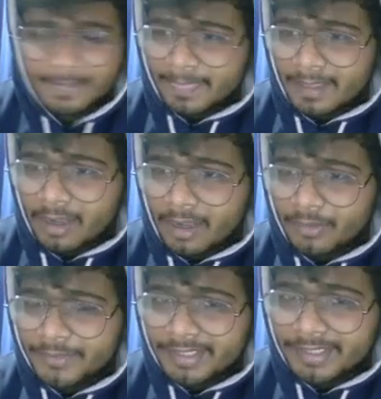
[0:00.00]
How did we
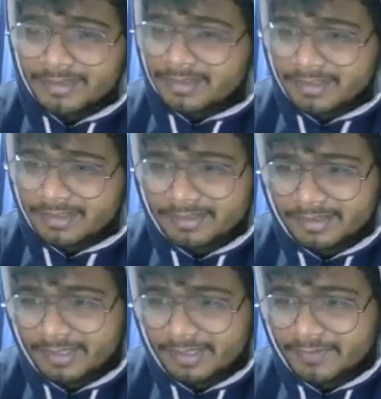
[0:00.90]
get this? Let's again
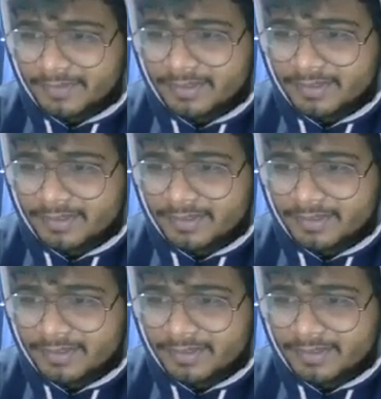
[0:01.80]
retrace it.